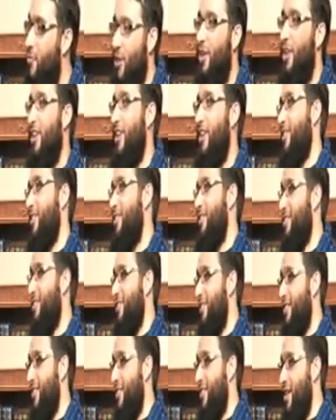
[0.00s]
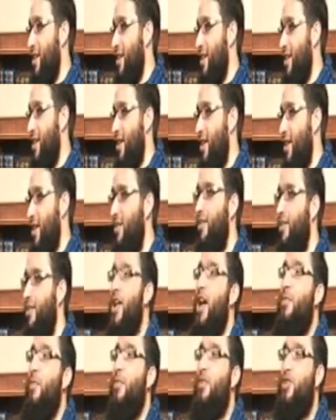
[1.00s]
Islam really is.
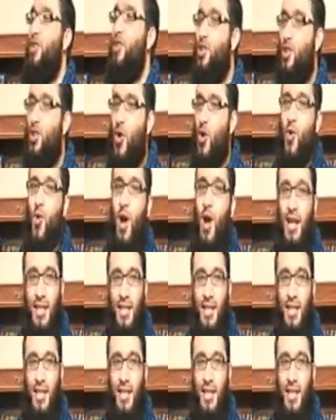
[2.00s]
Islam is